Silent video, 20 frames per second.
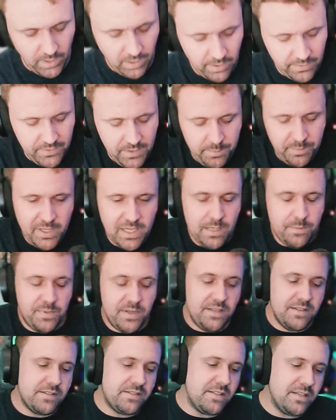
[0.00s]
on the mini
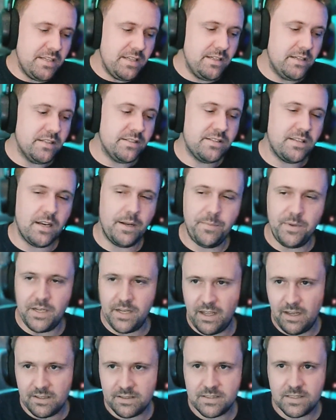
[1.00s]
PC. I set up a
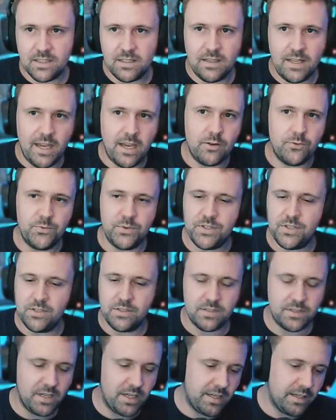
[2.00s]
Nextcloud, which
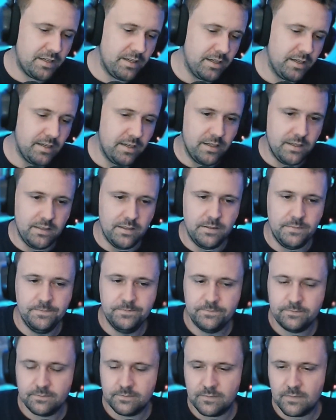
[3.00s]
is like
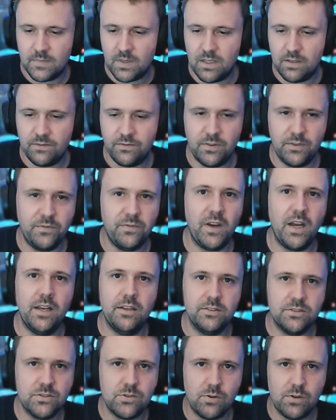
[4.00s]
for
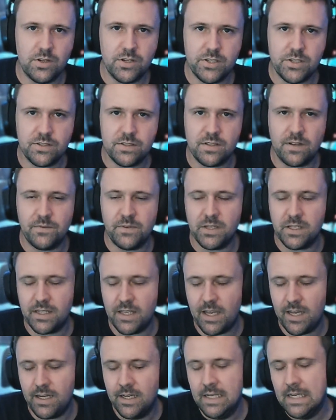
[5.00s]
file storage and stuff like
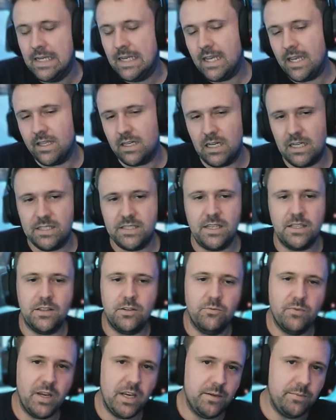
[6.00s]
that. And I set
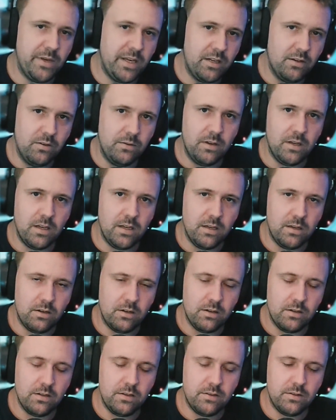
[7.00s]
the RAID bay
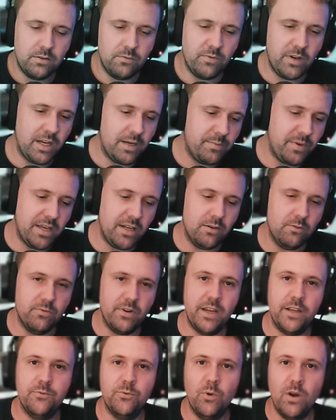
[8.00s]
to
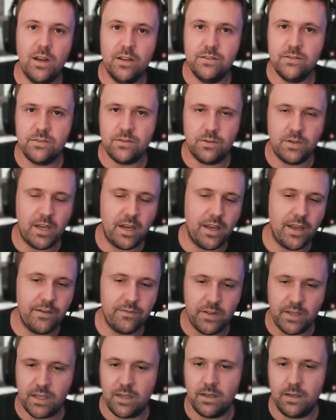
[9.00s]
RAID 1. So now I
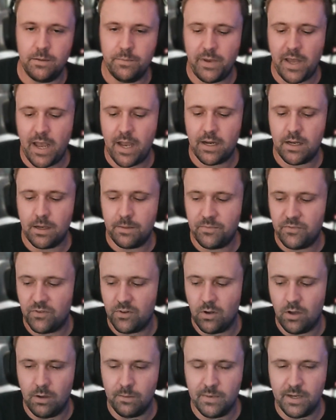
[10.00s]
have like a backup
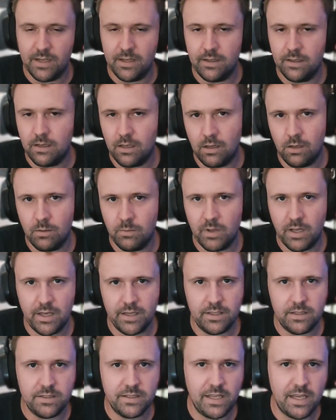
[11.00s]
for all my
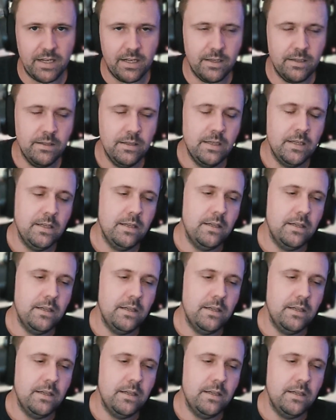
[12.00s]
data.